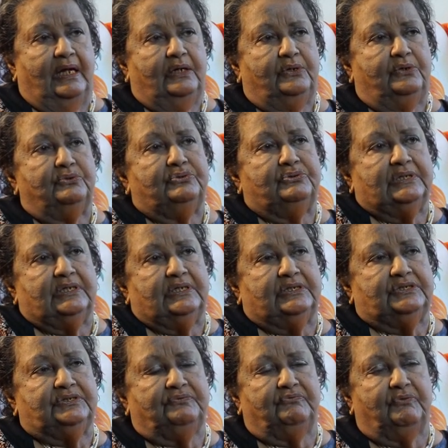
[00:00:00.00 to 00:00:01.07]
to
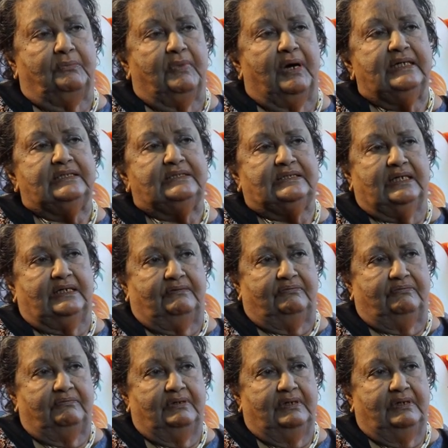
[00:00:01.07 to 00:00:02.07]
search for myself,